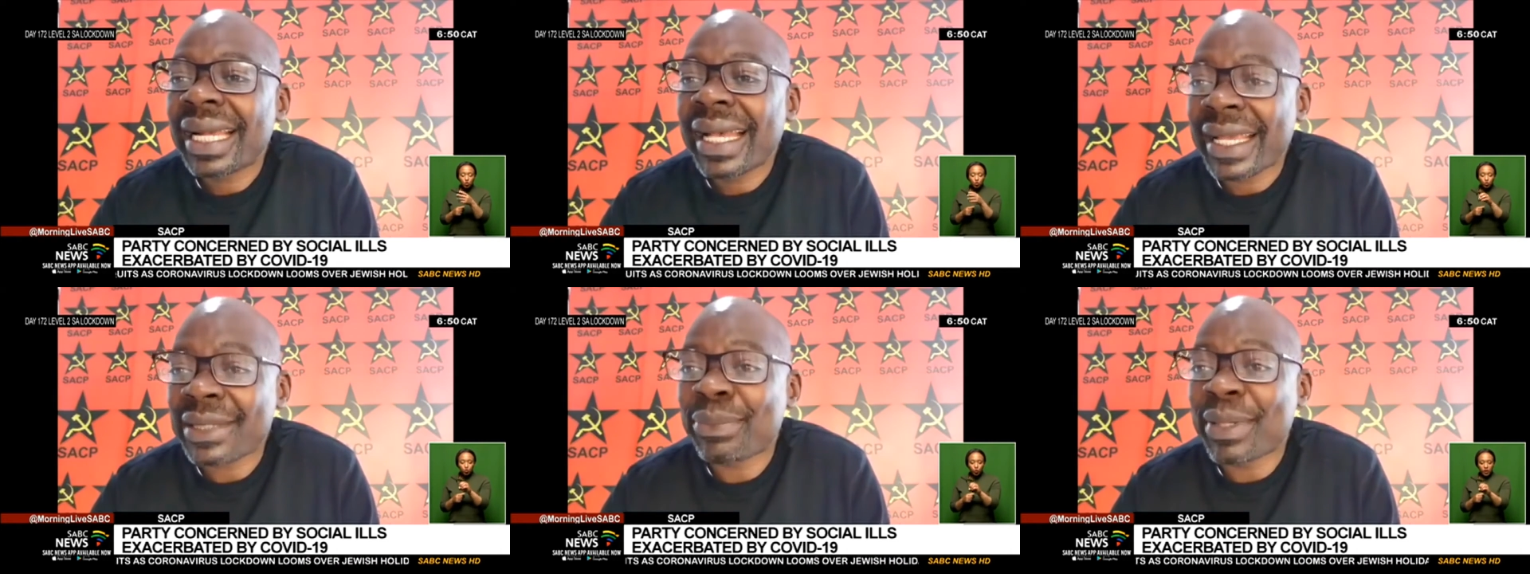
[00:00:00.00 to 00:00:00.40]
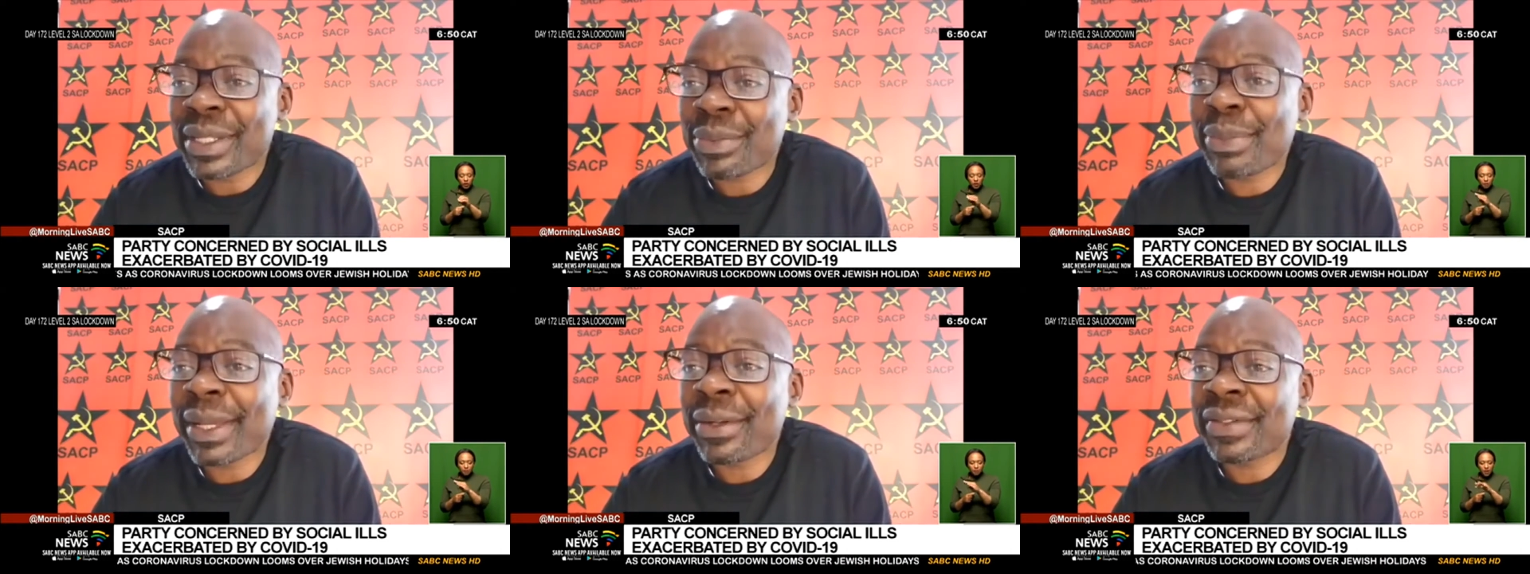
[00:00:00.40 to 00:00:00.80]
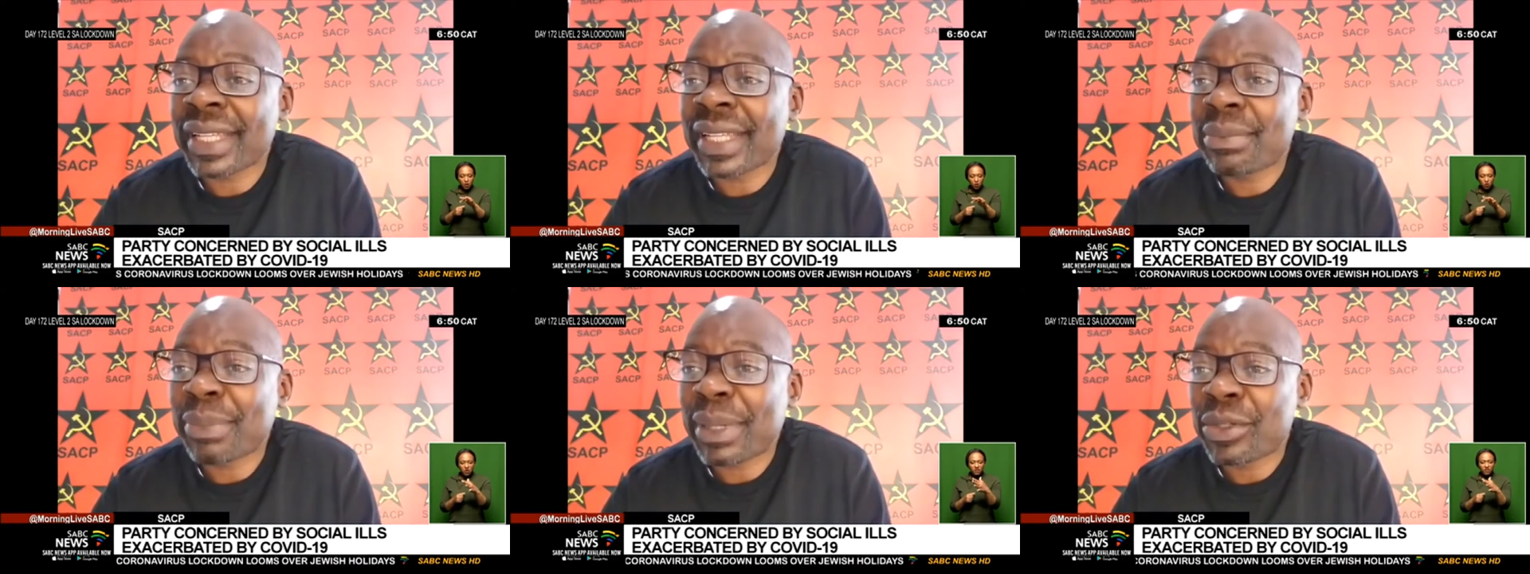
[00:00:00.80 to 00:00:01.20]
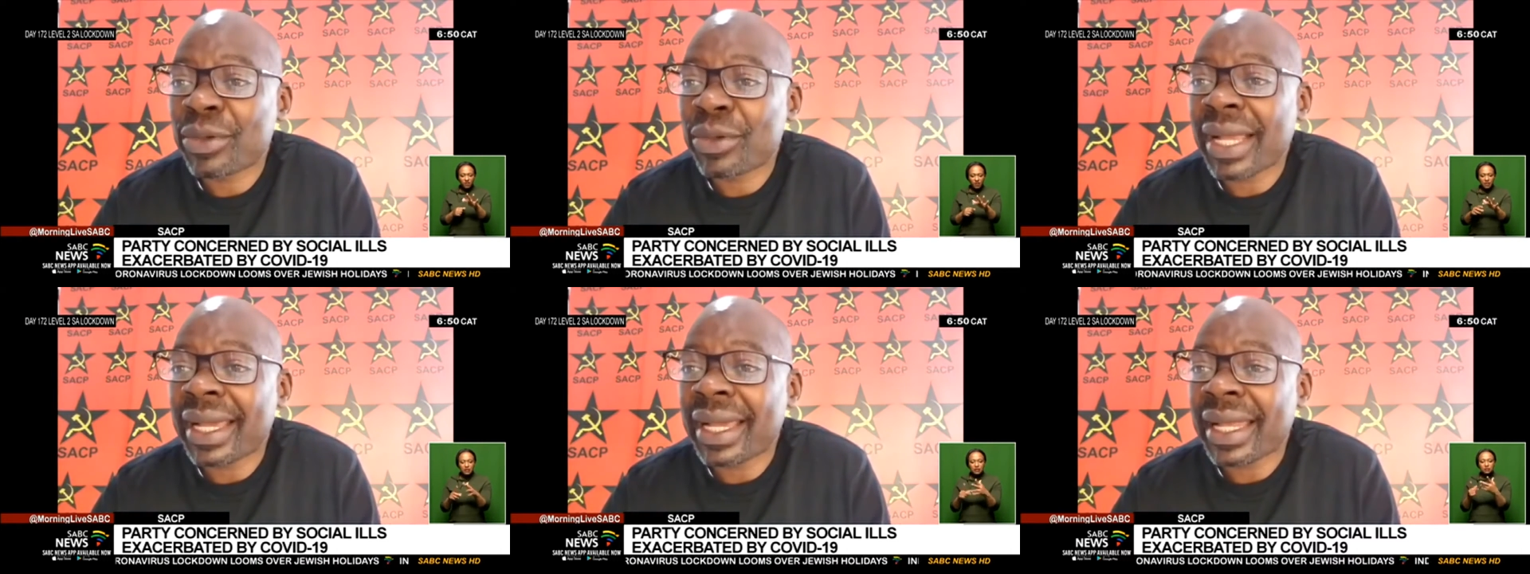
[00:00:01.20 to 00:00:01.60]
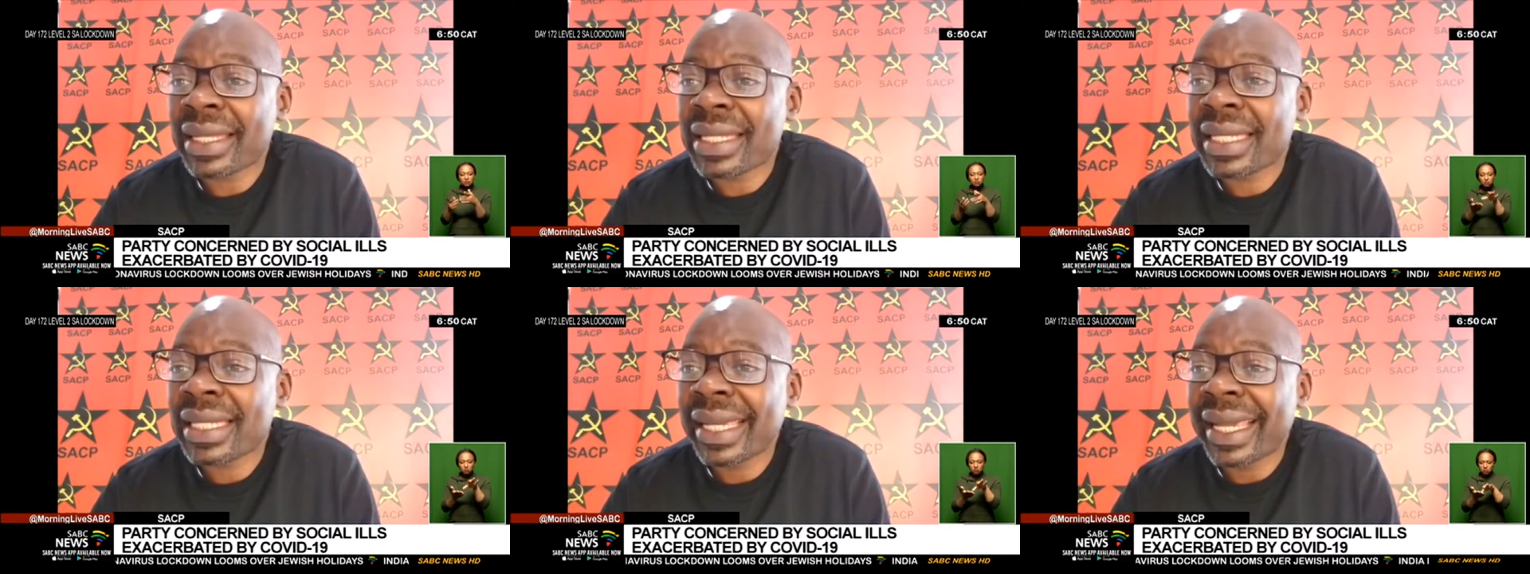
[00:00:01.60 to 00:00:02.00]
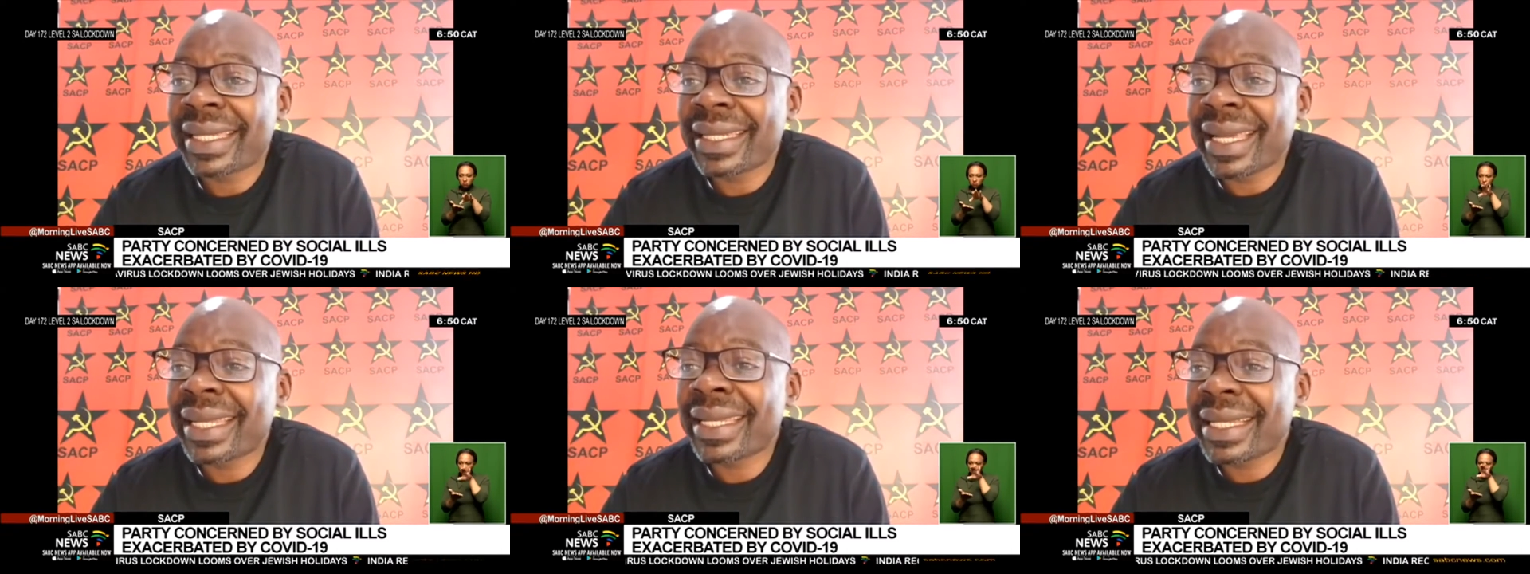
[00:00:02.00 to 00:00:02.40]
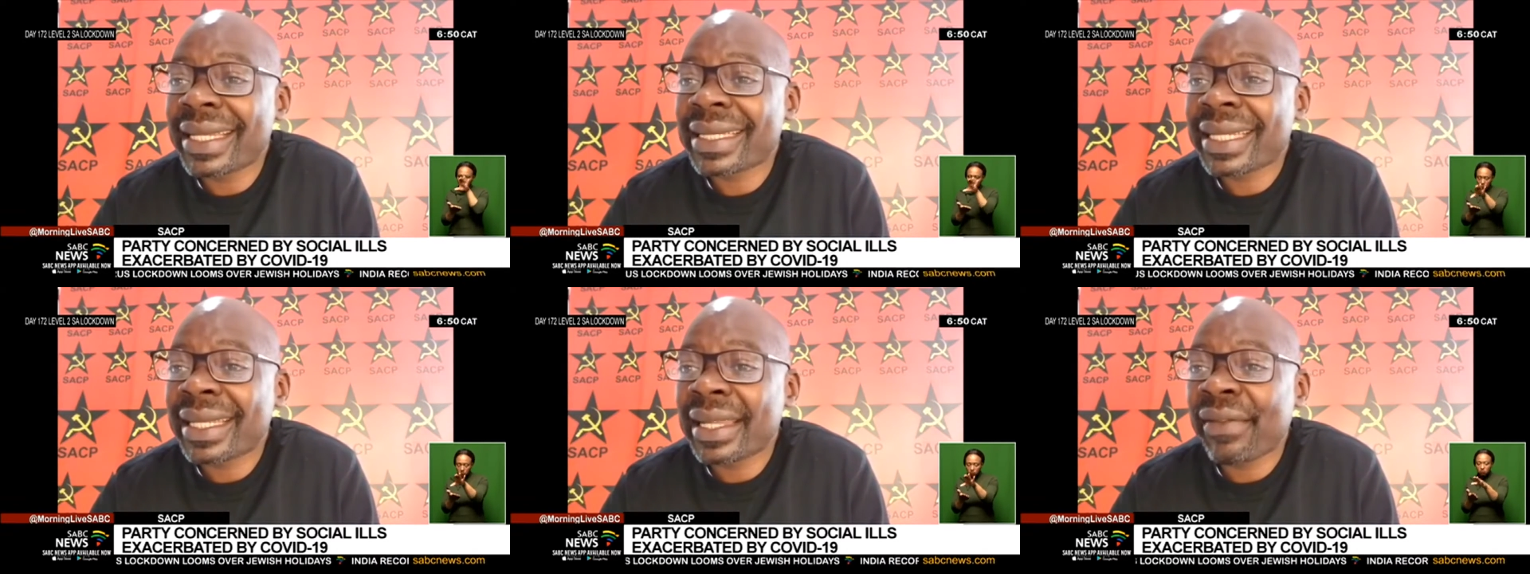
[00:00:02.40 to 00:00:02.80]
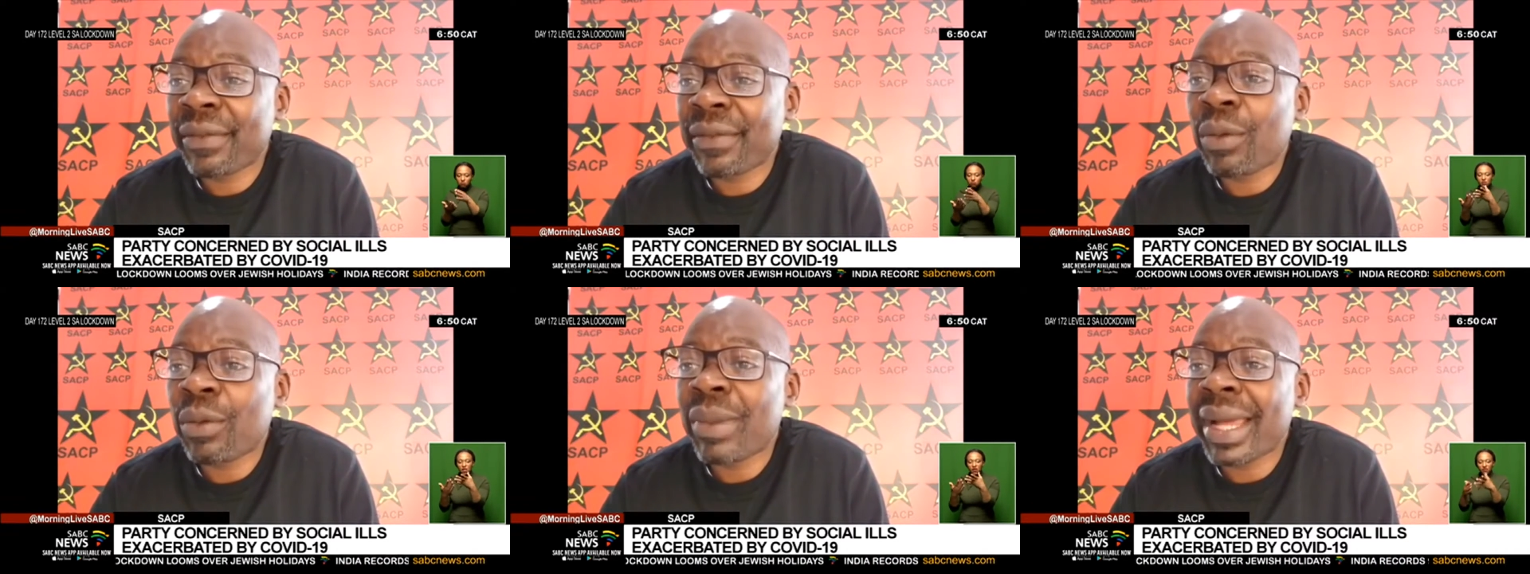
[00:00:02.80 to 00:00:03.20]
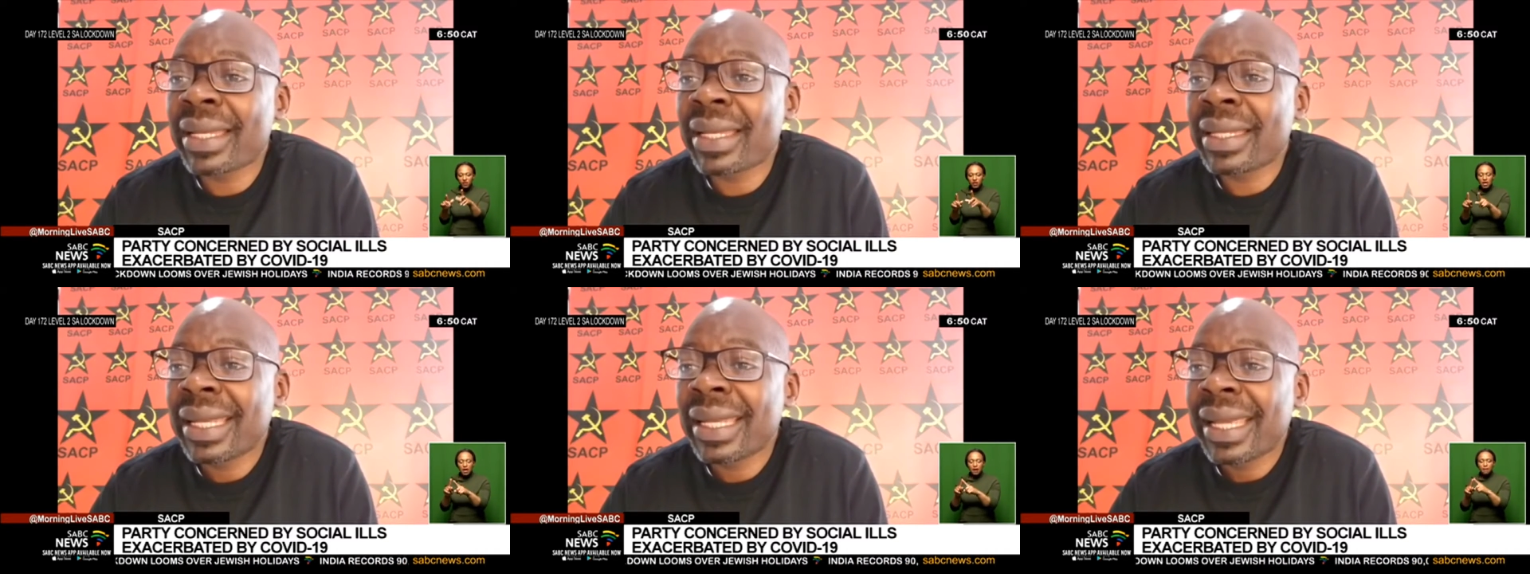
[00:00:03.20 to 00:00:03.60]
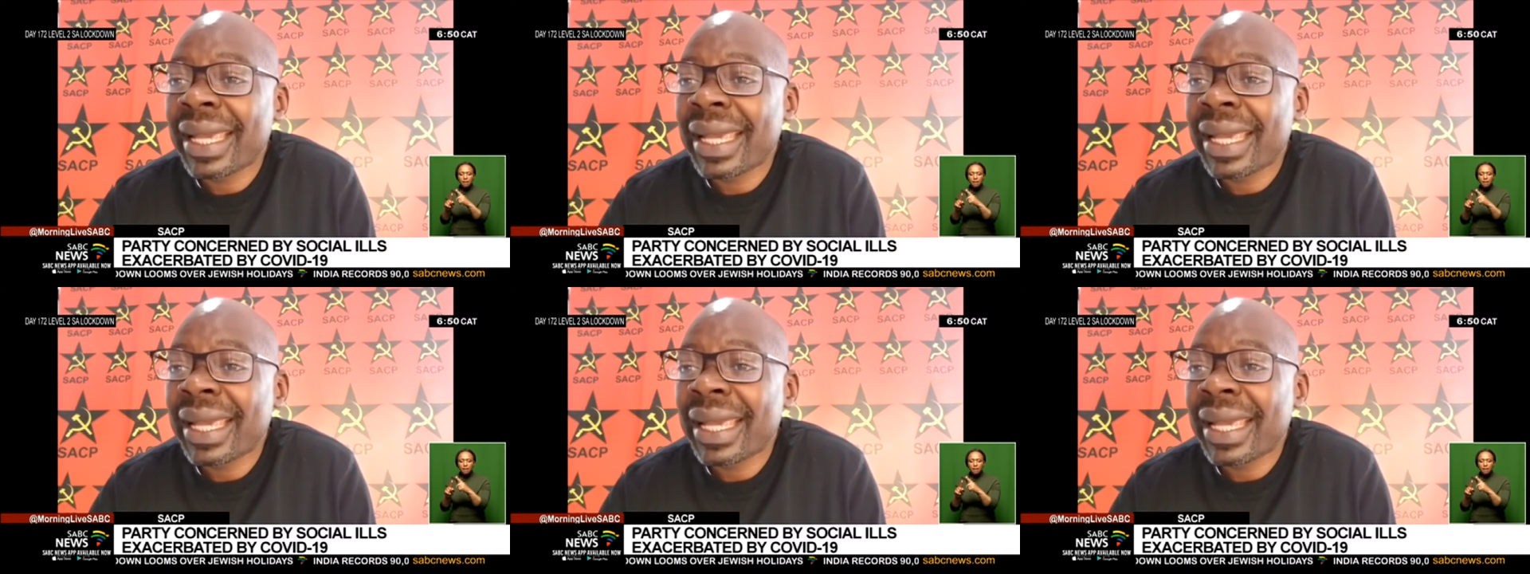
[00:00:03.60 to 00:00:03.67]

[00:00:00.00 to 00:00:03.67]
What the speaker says: has been spent of that particular guarantee, and yet they say they have no money,